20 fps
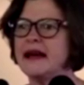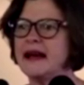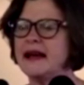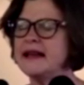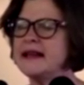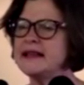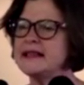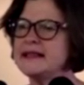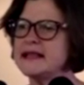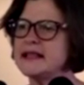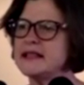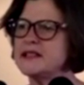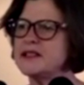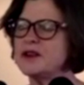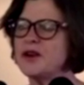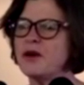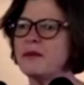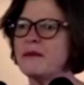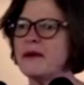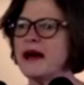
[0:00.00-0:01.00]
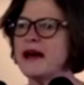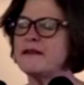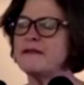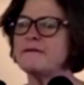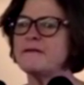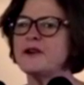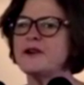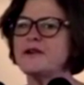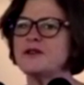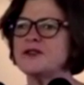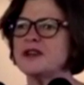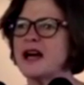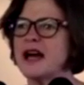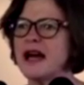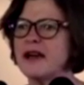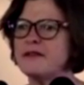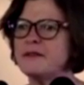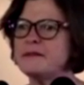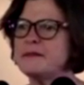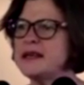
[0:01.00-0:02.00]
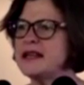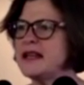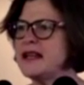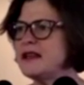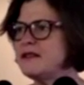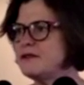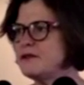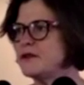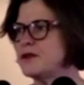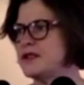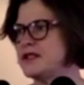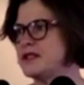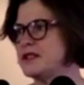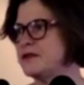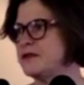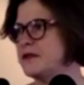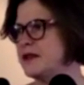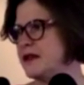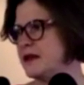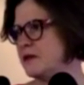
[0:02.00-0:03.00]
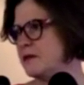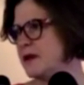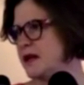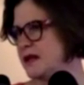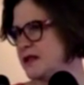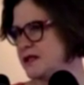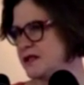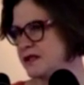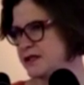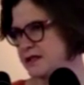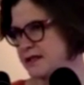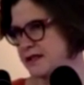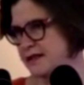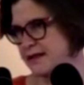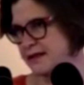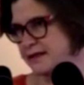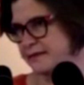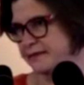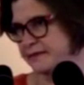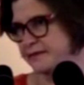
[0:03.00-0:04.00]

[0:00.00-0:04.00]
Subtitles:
And he said, "It's not my fault. I haven't been invoiced for their wages."